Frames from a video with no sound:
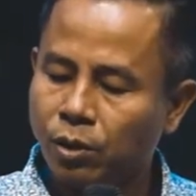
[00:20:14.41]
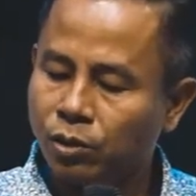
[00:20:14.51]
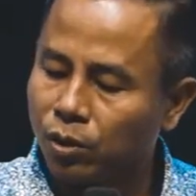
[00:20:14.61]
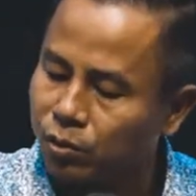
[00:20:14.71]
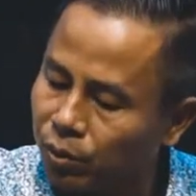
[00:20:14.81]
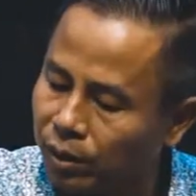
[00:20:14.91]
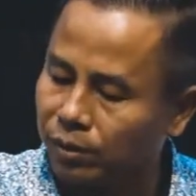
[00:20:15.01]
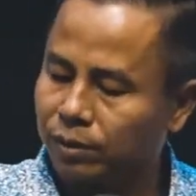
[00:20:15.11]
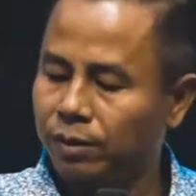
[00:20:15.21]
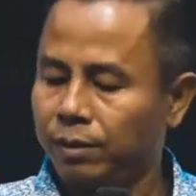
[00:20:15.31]

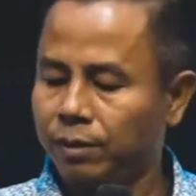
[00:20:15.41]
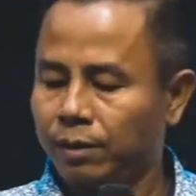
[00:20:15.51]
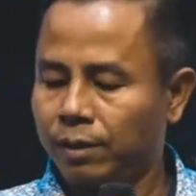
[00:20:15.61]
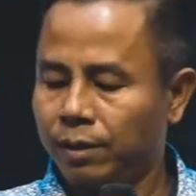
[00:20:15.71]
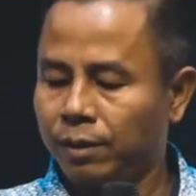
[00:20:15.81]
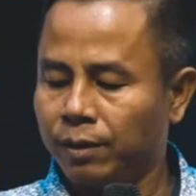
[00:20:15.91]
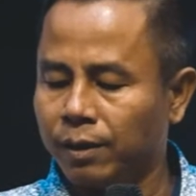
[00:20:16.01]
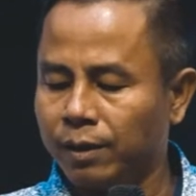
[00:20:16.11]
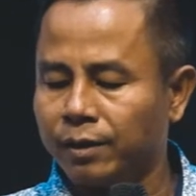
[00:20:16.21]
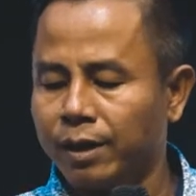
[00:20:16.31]
Children
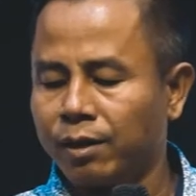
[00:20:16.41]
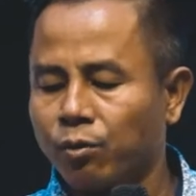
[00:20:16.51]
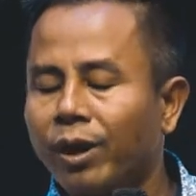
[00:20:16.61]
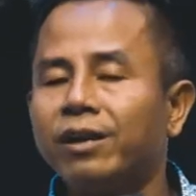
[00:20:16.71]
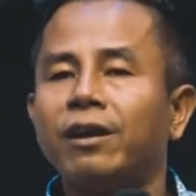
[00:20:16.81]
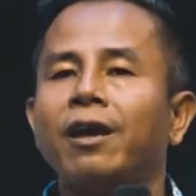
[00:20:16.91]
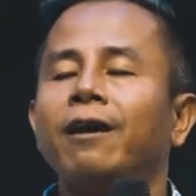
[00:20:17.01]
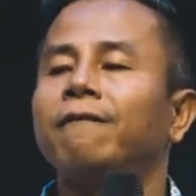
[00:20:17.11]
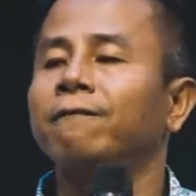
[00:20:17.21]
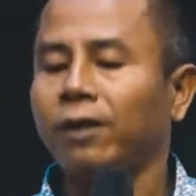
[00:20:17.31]
learn their great
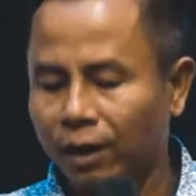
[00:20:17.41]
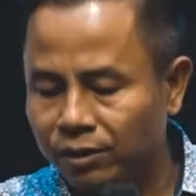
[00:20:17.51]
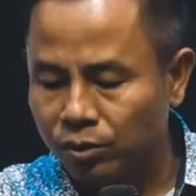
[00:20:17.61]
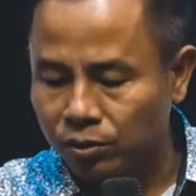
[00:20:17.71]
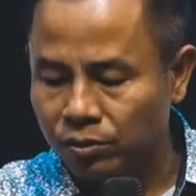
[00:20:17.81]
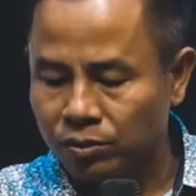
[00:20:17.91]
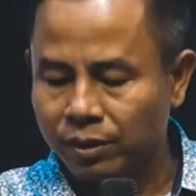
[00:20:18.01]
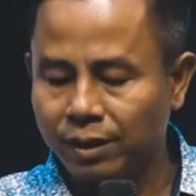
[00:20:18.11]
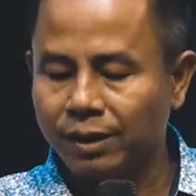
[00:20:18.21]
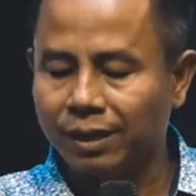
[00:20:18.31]
values
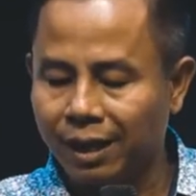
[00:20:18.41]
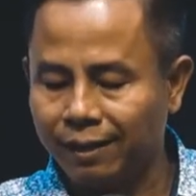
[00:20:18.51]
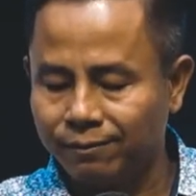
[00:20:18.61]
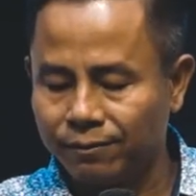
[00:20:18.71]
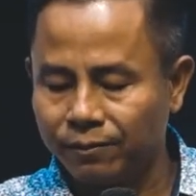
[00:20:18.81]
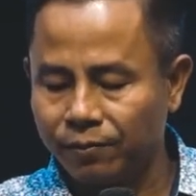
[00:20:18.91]
in life.